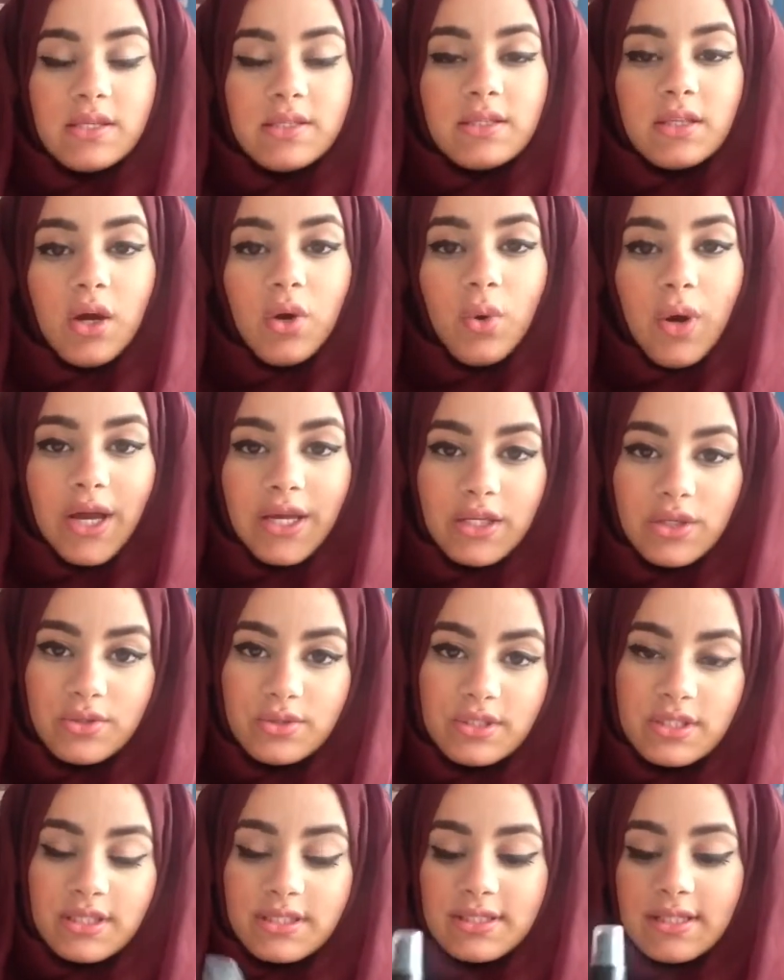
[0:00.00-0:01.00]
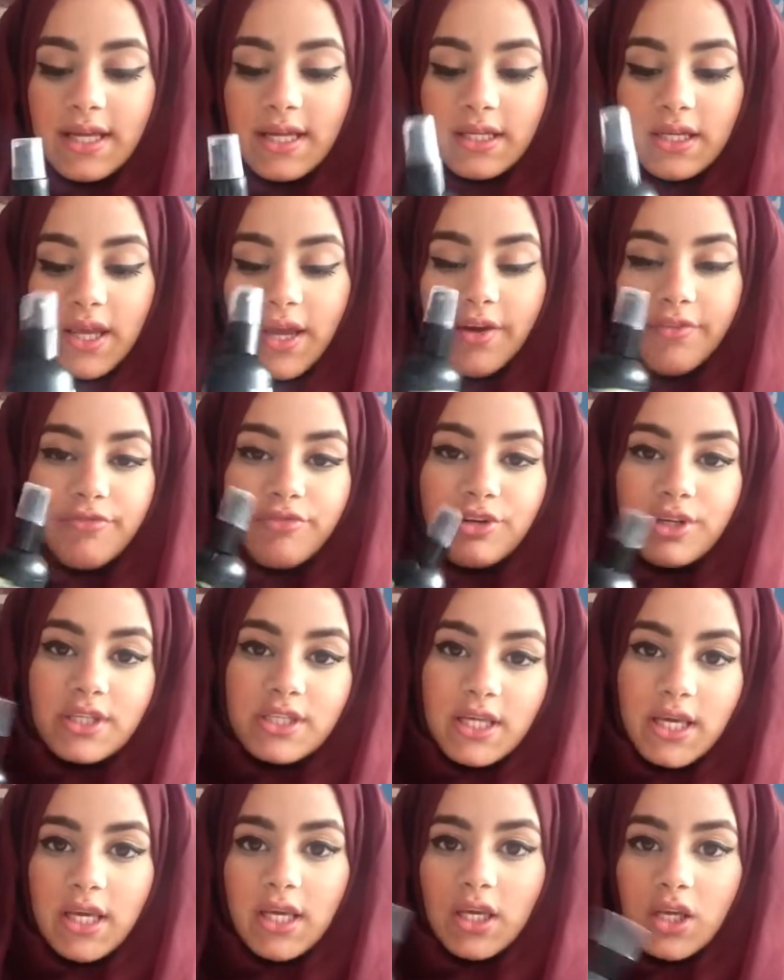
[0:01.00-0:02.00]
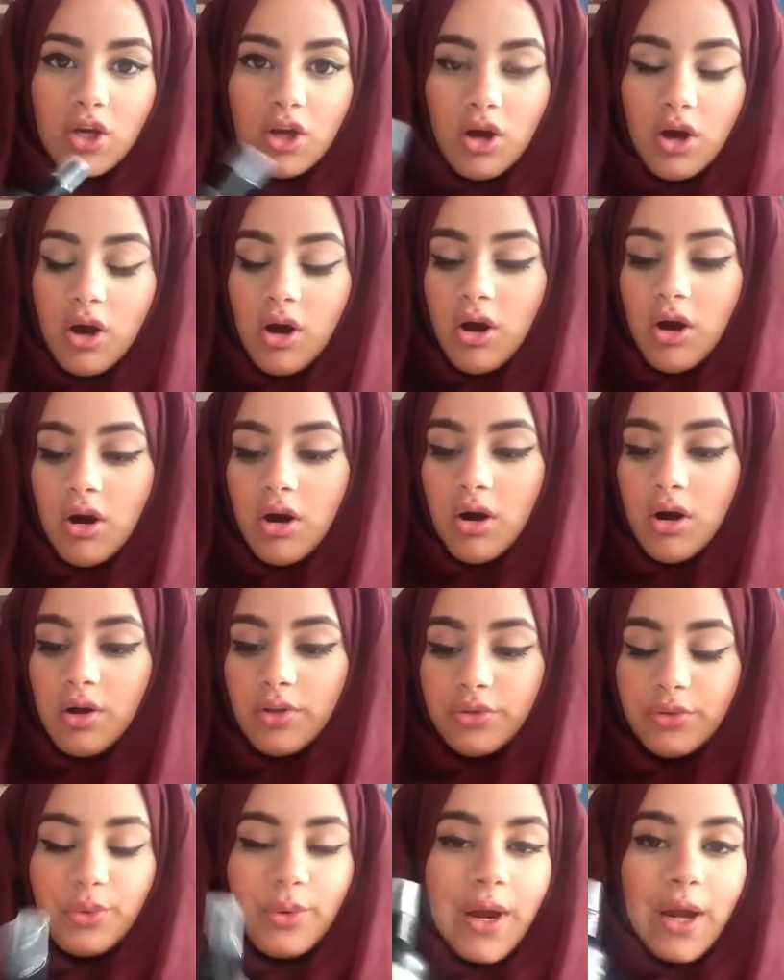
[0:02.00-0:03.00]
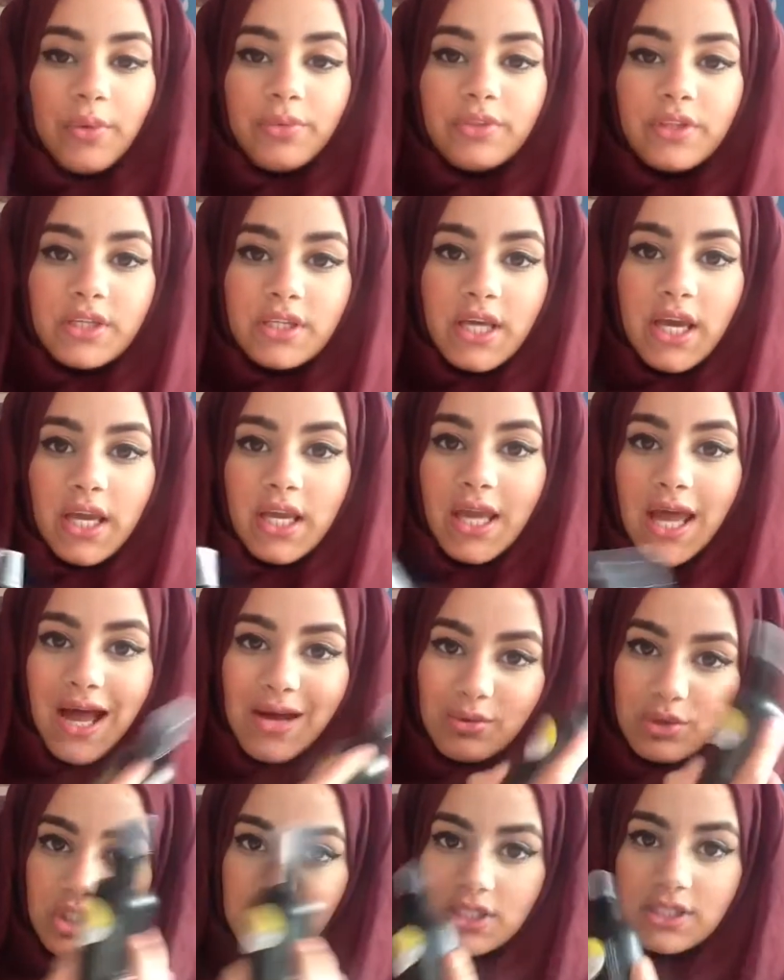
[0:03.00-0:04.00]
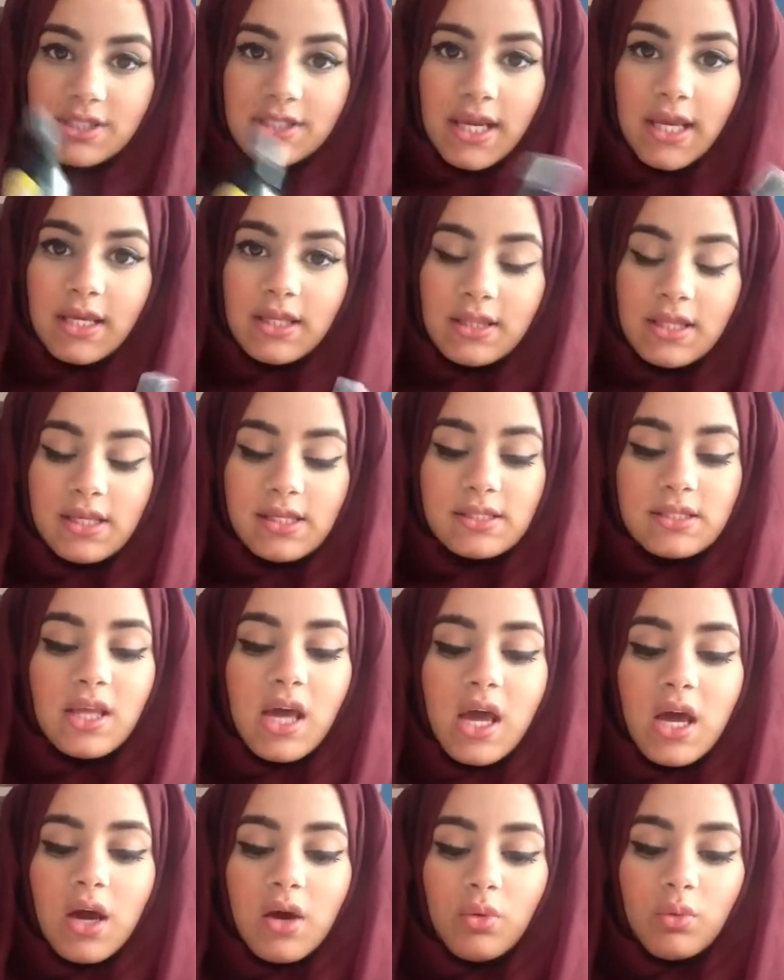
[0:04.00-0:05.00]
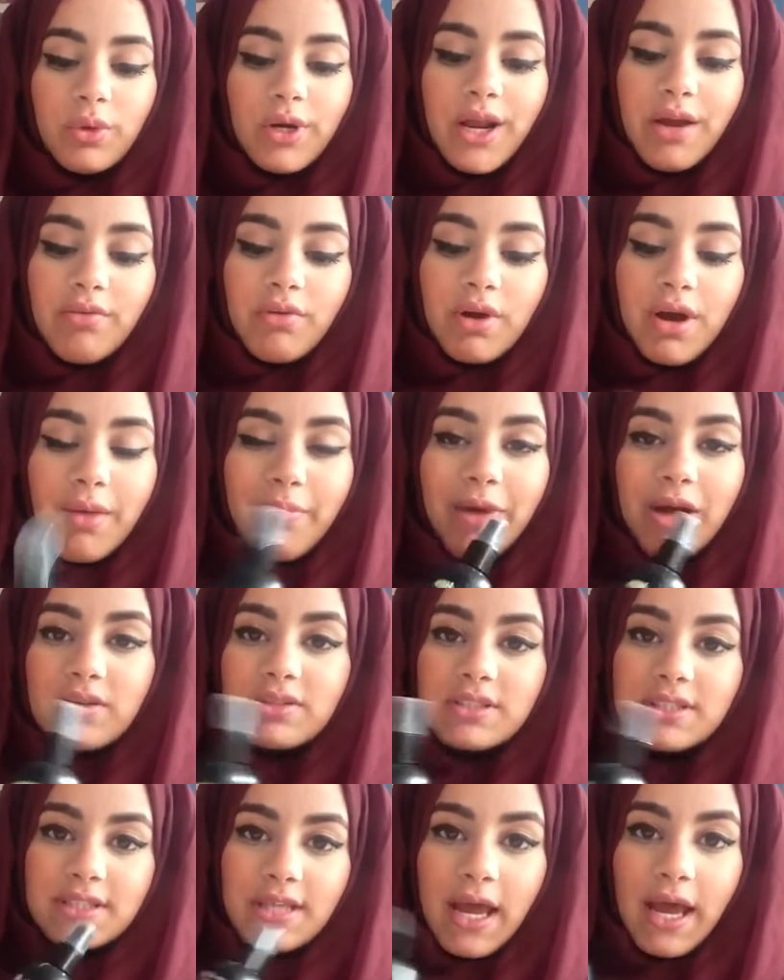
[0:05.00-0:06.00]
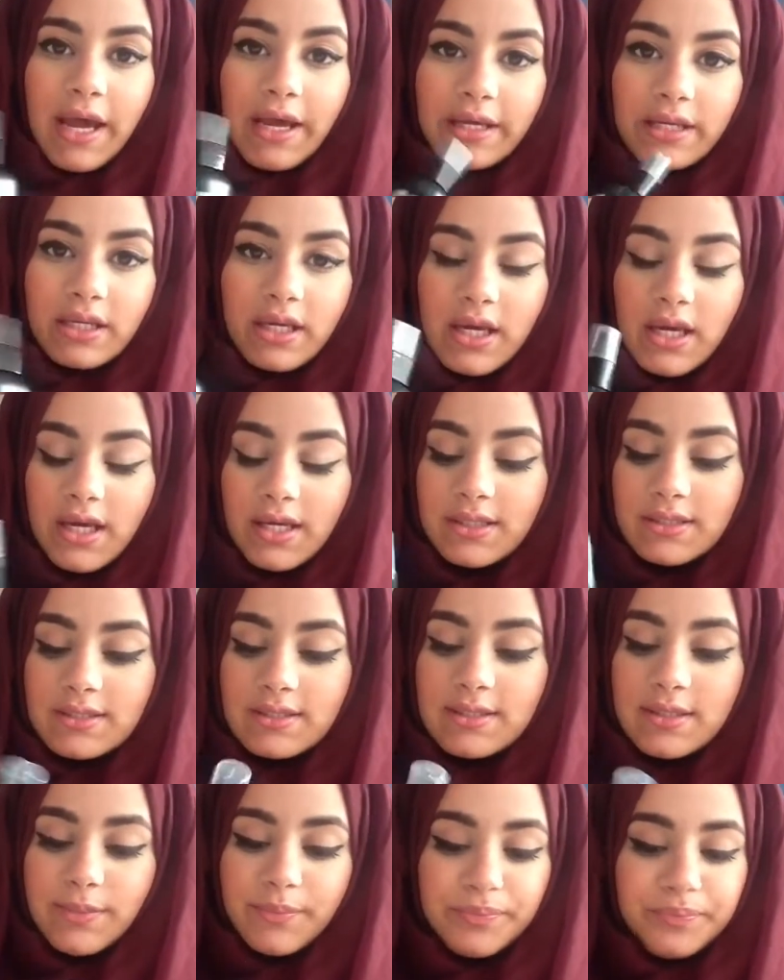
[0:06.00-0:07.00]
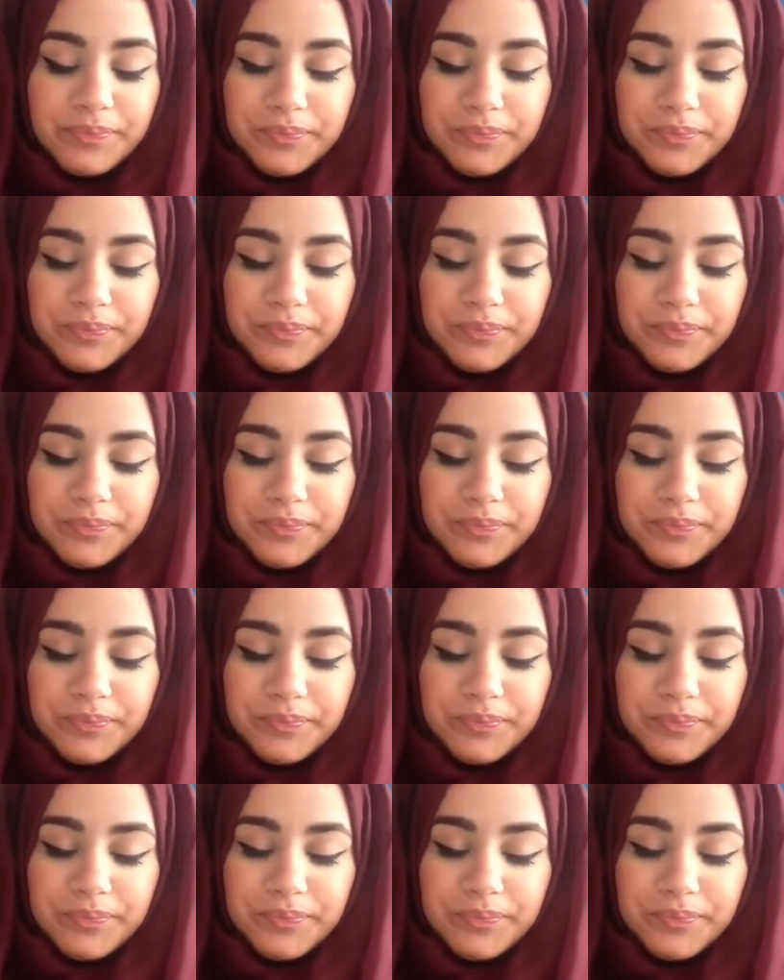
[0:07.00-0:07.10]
So I use this like every day, all throughout the day. I would just take this whenever I'm outside, and